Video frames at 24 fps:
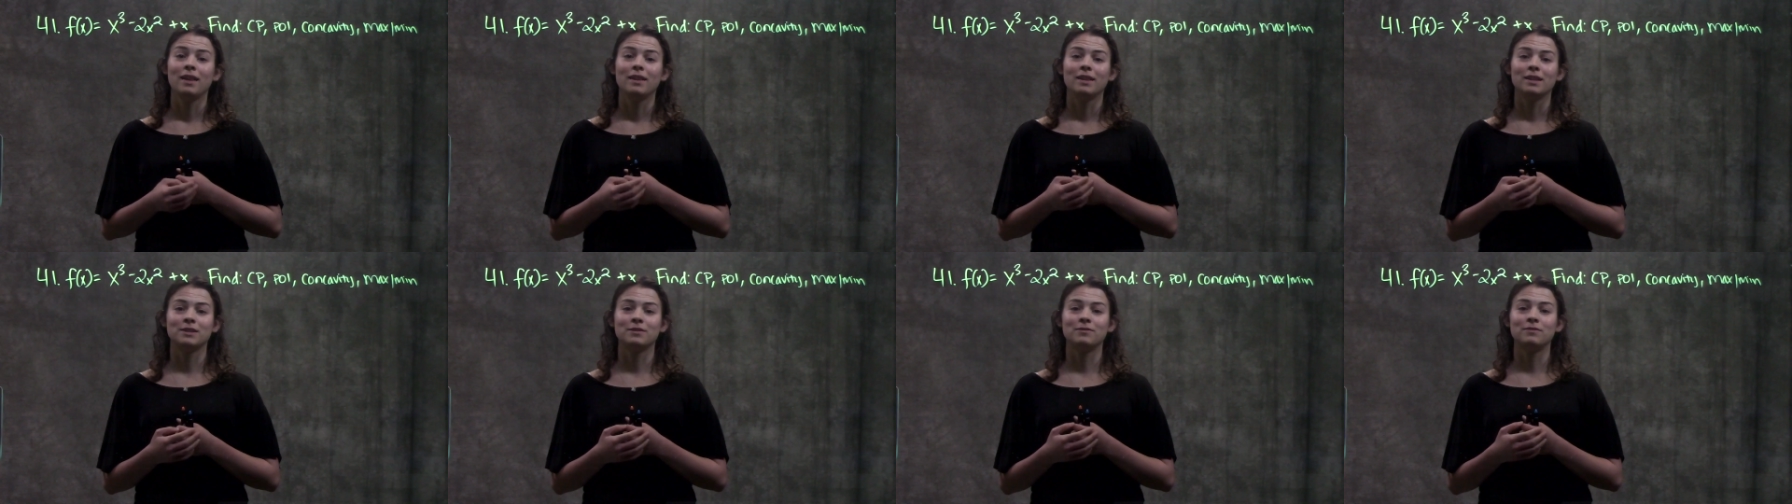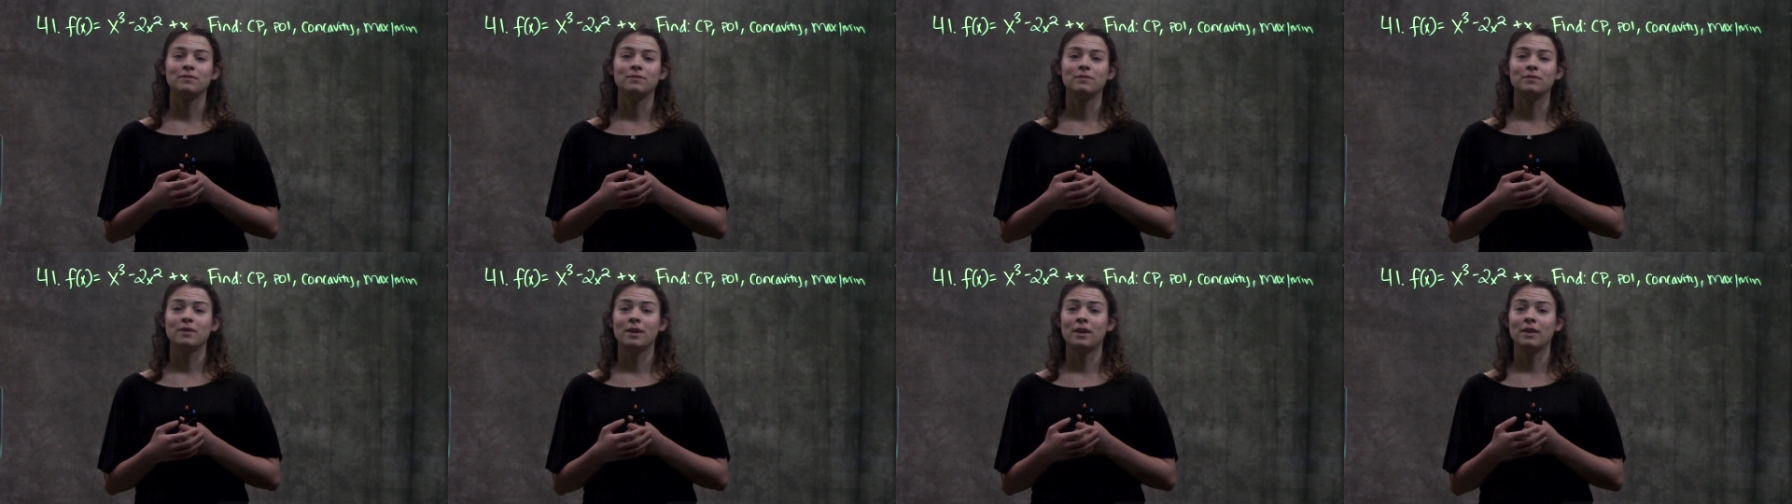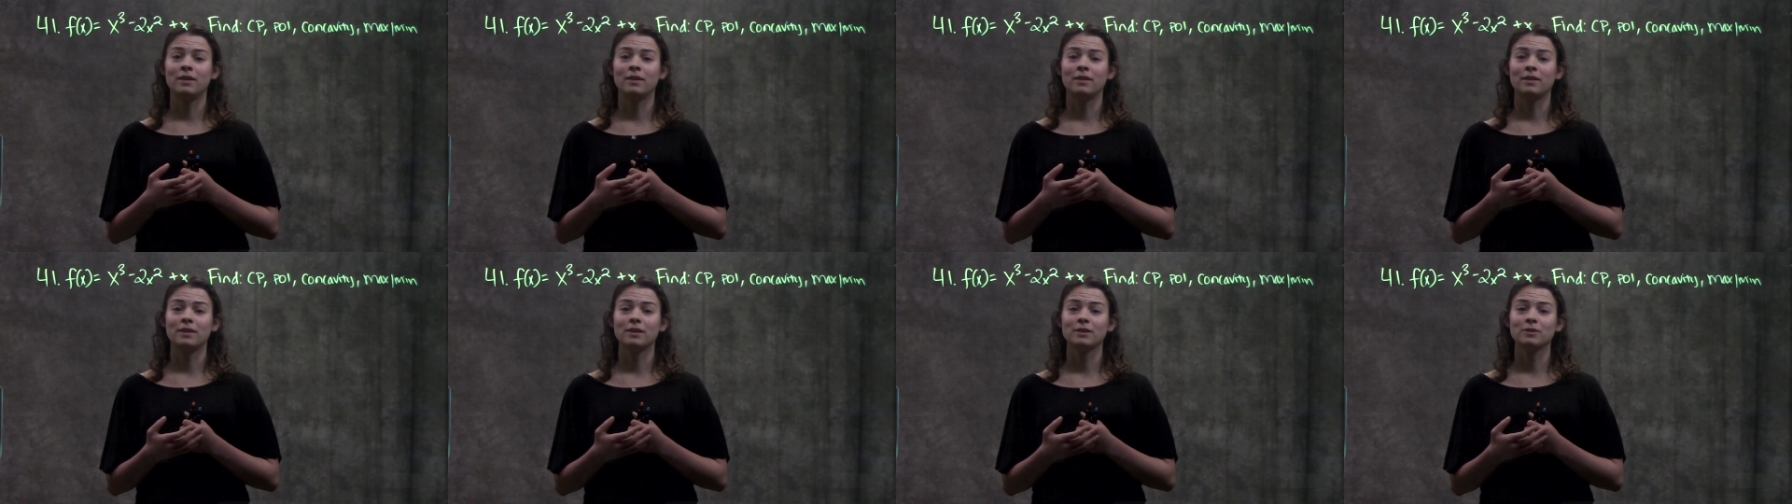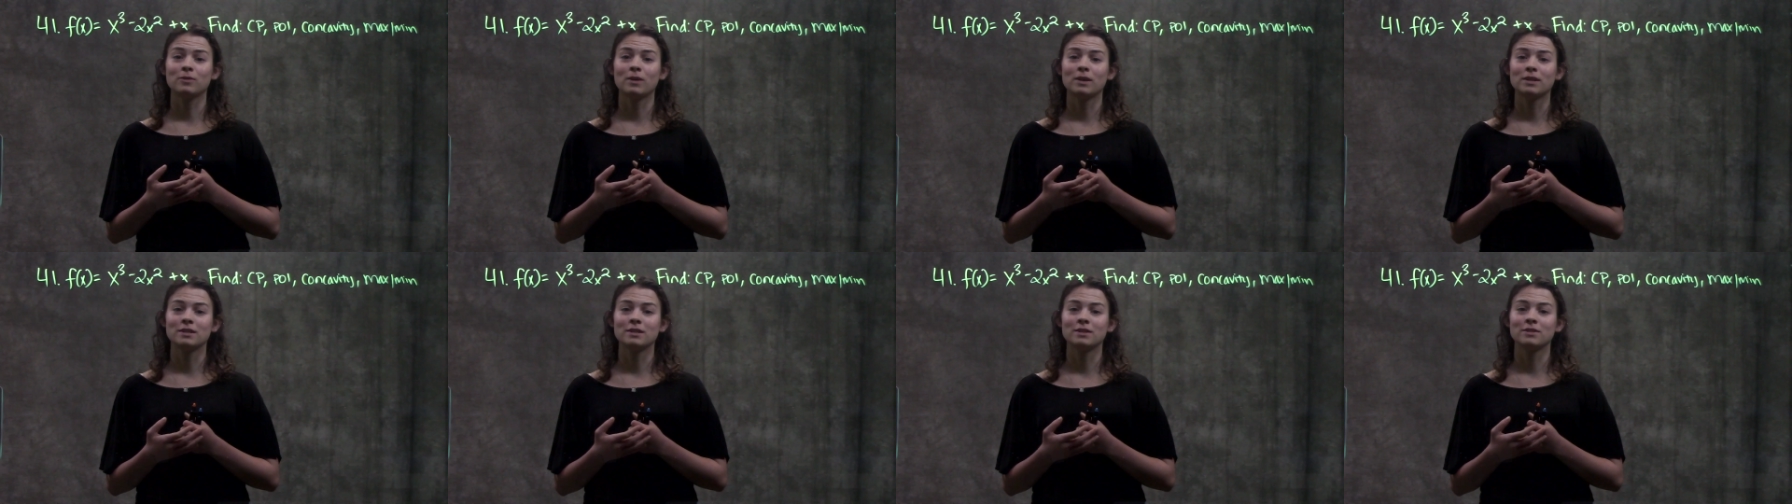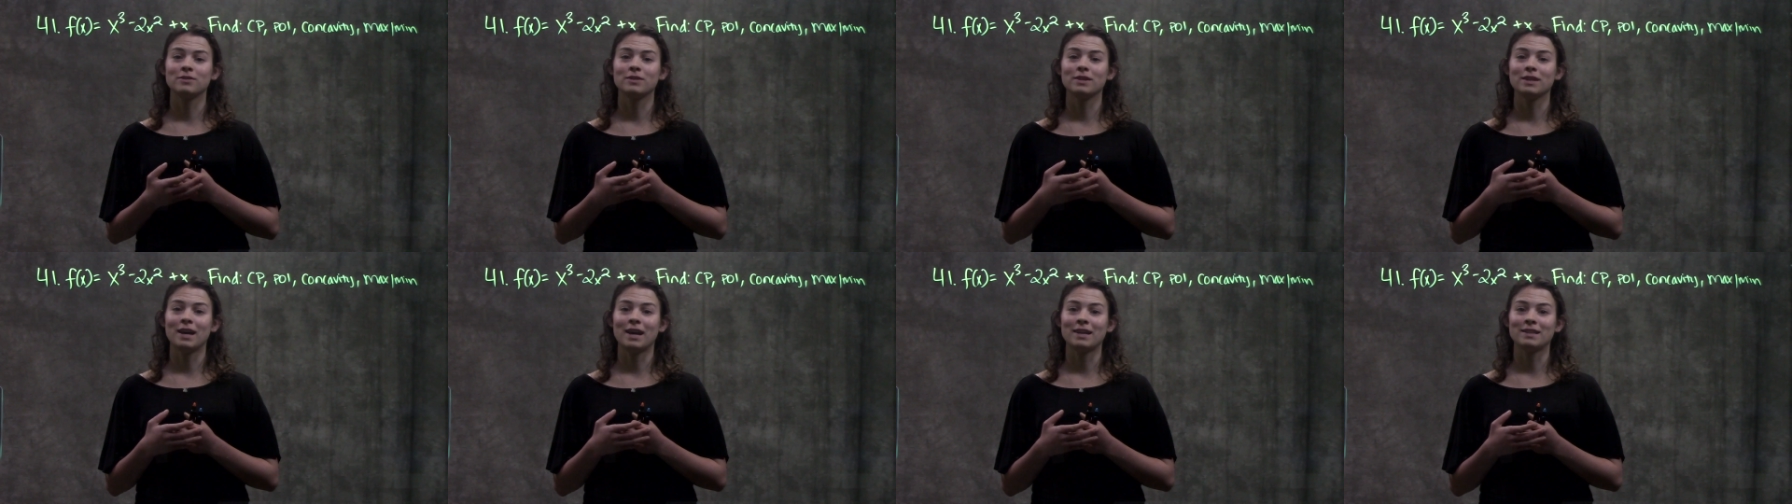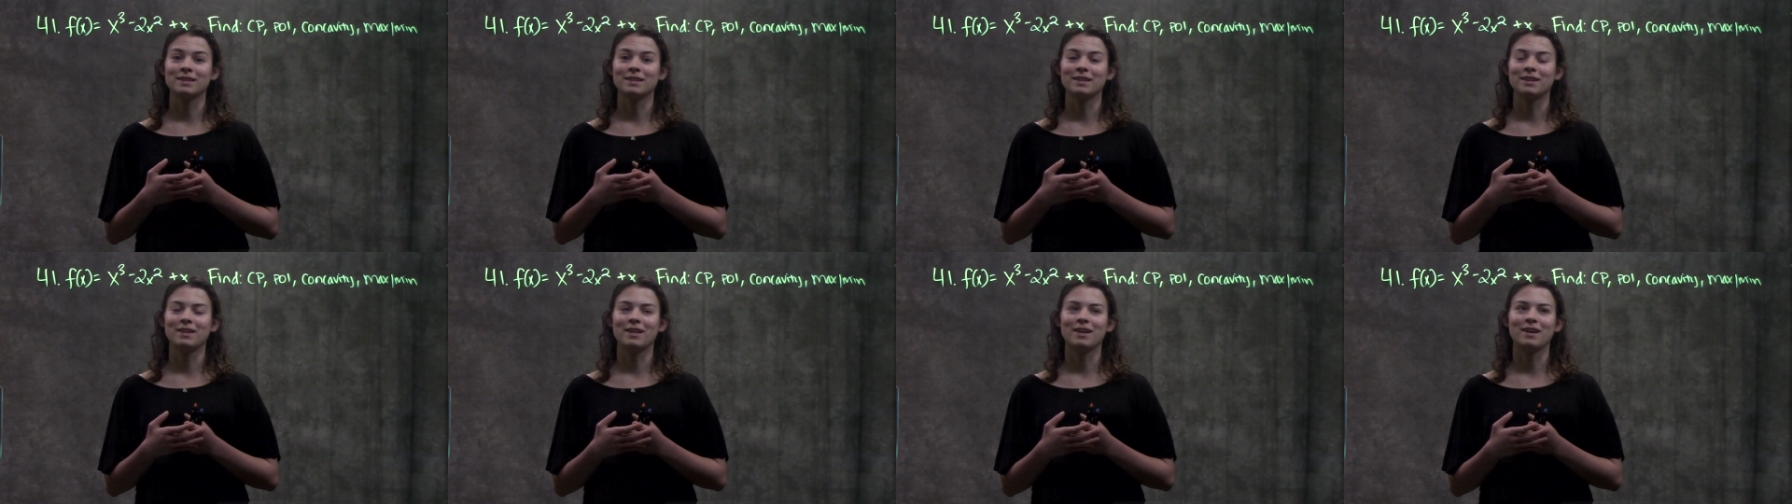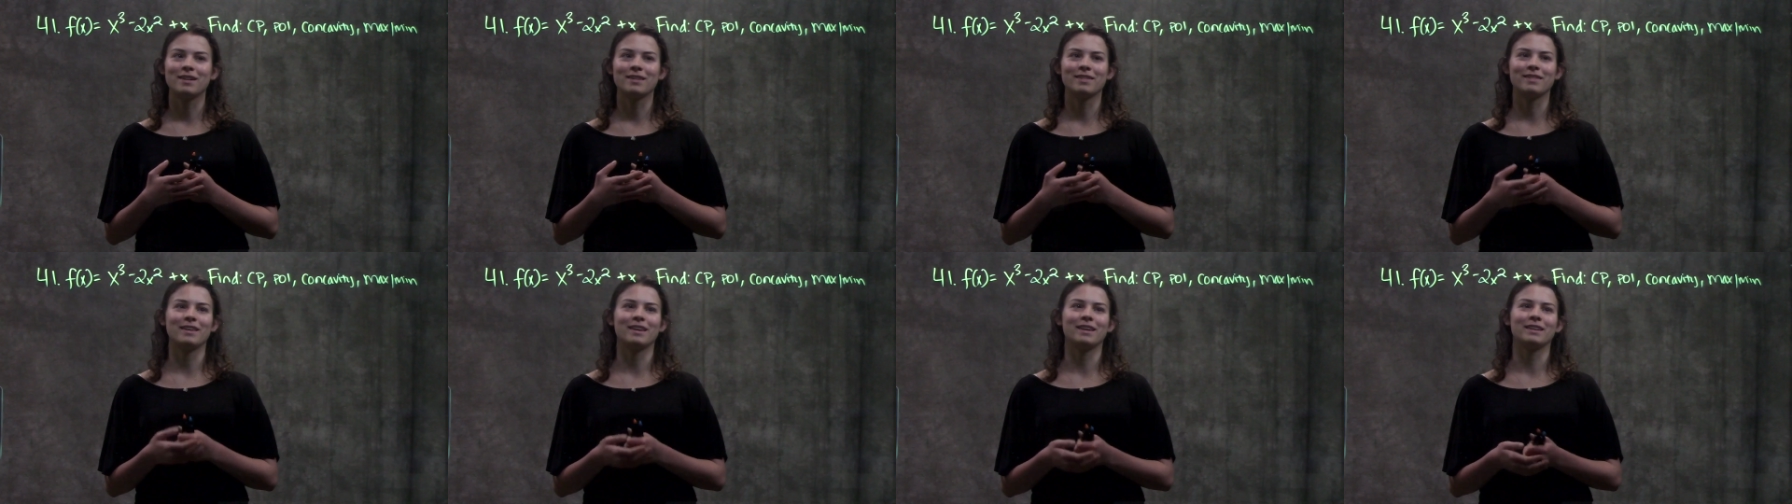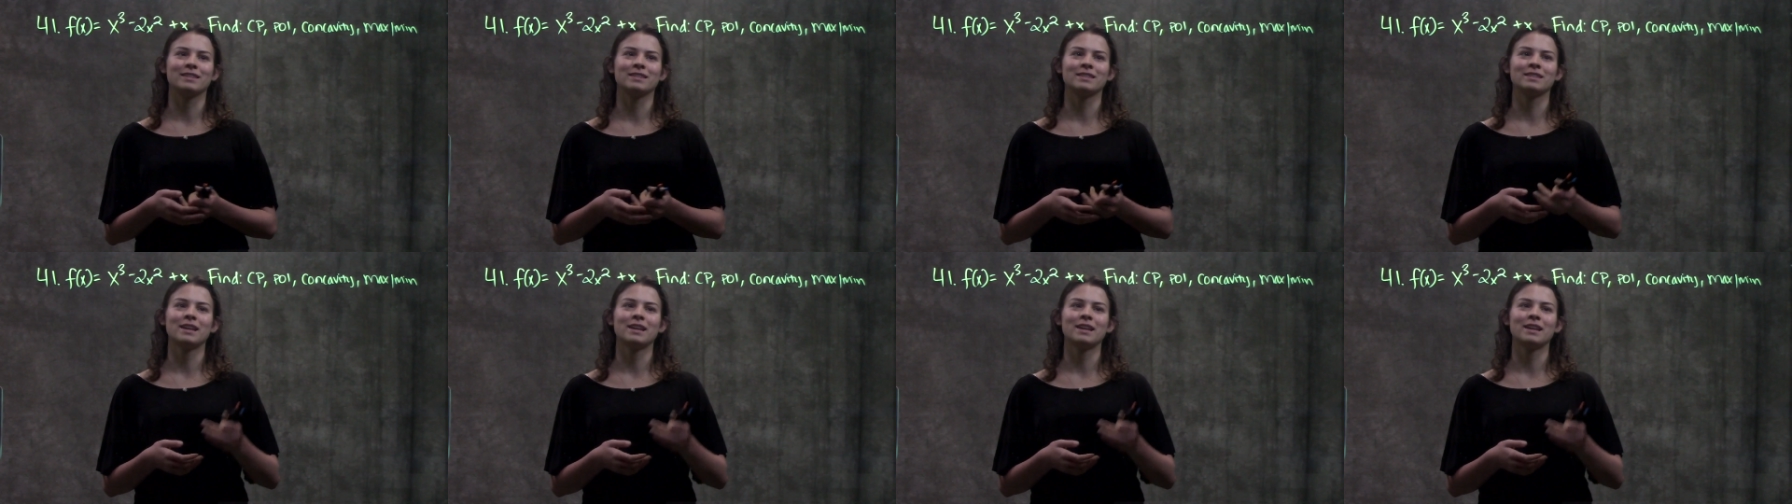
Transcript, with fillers: This, and this question is really asking a lot of things.